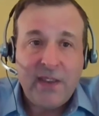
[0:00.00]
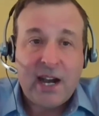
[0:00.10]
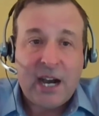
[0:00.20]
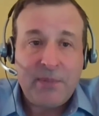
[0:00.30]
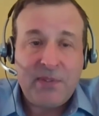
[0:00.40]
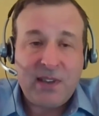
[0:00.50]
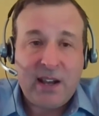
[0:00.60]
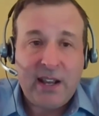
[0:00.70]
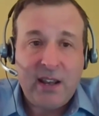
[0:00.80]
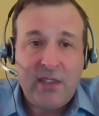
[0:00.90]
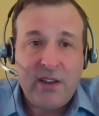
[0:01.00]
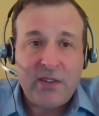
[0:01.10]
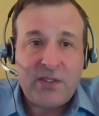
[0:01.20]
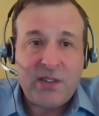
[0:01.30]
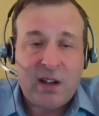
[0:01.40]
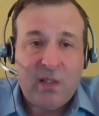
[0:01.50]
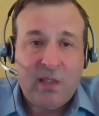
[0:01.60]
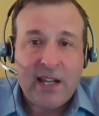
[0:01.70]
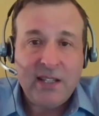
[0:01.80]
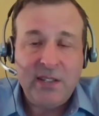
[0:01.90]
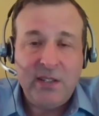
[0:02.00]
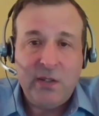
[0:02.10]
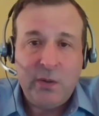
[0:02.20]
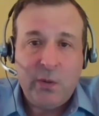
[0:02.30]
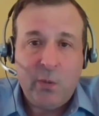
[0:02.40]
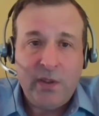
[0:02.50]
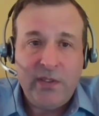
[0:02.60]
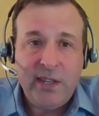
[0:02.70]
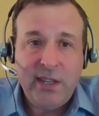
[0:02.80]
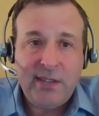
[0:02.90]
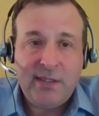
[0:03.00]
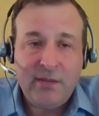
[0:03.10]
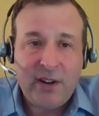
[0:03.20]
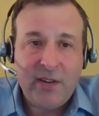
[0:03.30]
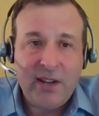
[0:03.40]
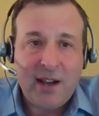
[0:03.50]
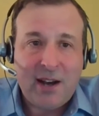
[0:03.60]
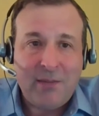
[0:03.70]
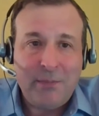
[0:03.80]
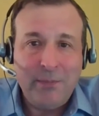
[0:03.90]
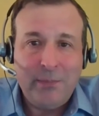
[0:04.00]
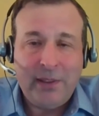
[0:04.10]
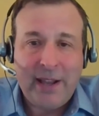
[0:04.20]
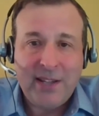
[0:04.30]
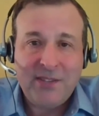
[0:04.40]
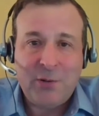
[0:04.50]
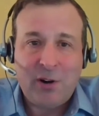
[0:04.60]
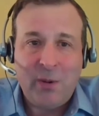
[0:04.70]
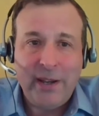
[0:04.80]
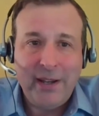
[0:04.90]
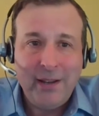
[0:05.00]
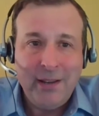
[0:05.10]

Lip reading: ops side, there's a lot to do with these very complex, growing